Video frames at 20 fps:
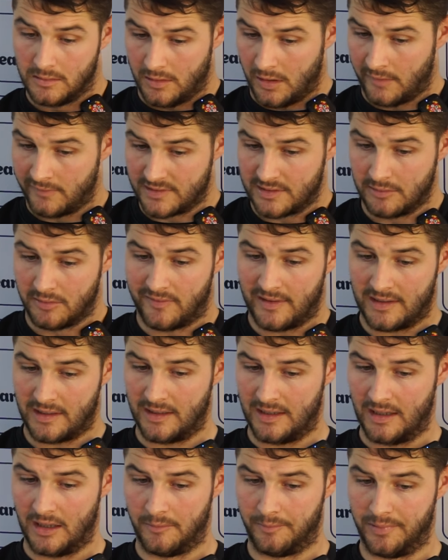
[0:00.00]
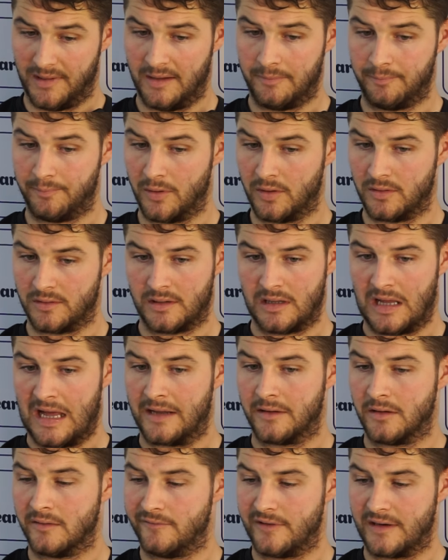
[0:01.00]
obviously we've had a little blip, but I
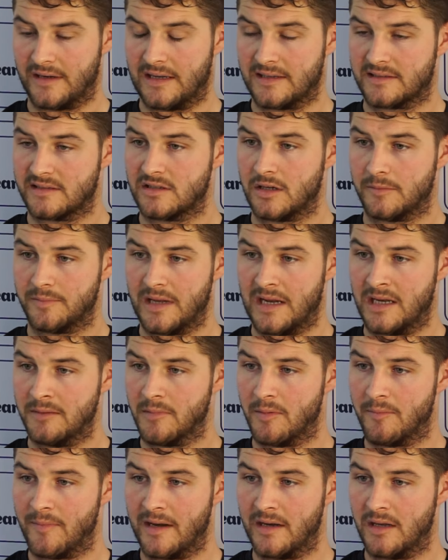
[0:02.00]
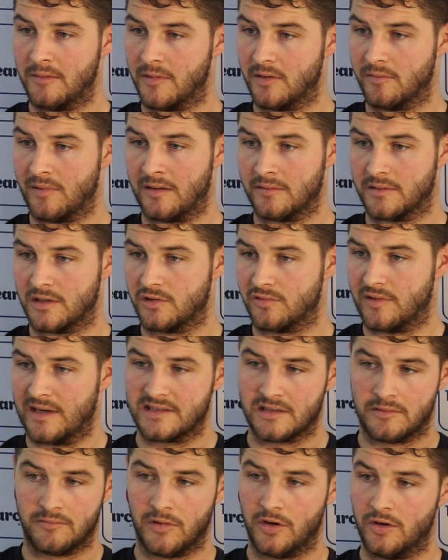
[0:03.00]
don't think that's stopped any momentum around the
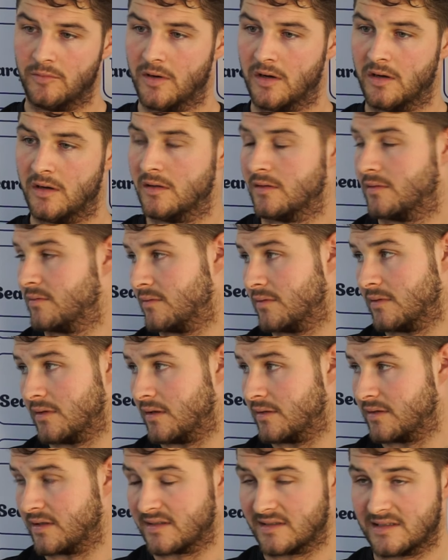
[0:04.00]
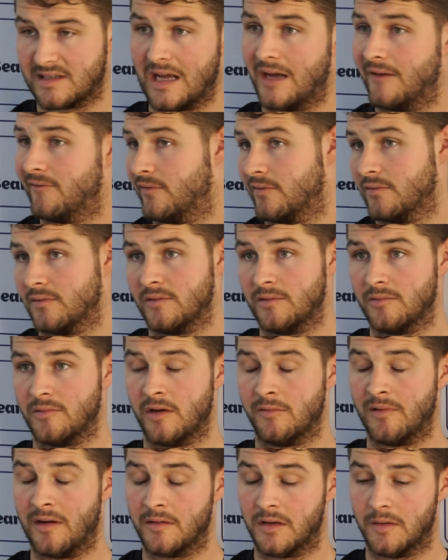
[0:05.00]
dressing room or the staff
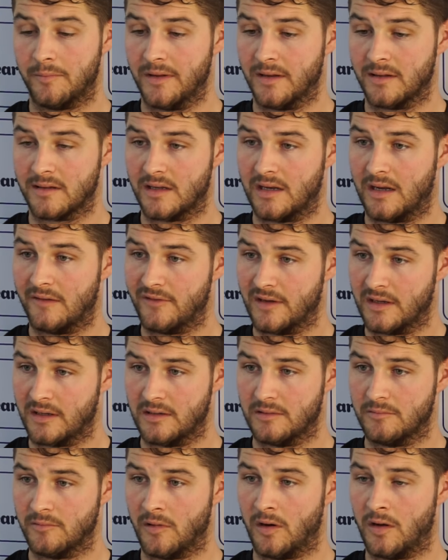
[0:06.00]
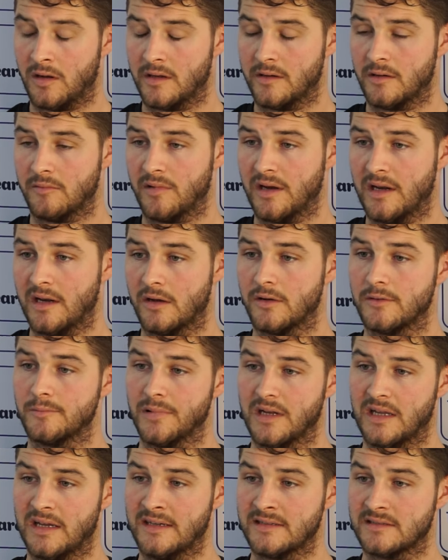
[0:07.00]
around the building. I think we're all in a really good
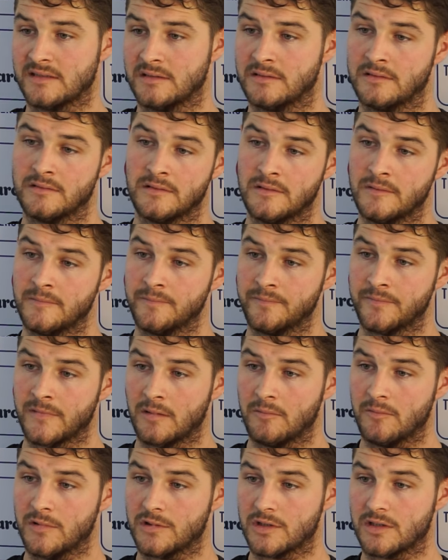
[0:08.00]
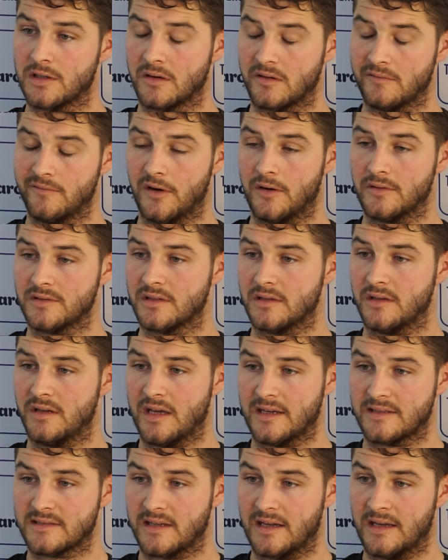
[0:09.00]
place and we're just looking forward to the
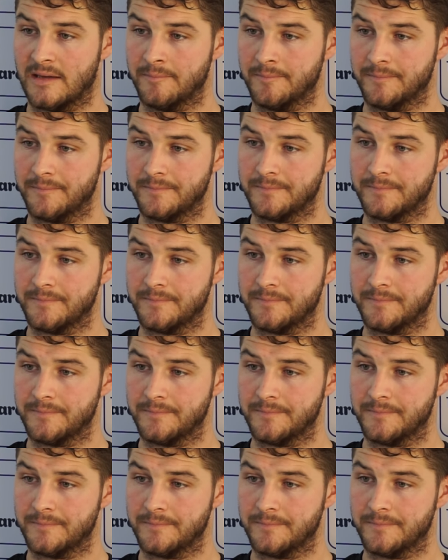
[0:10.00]
next game.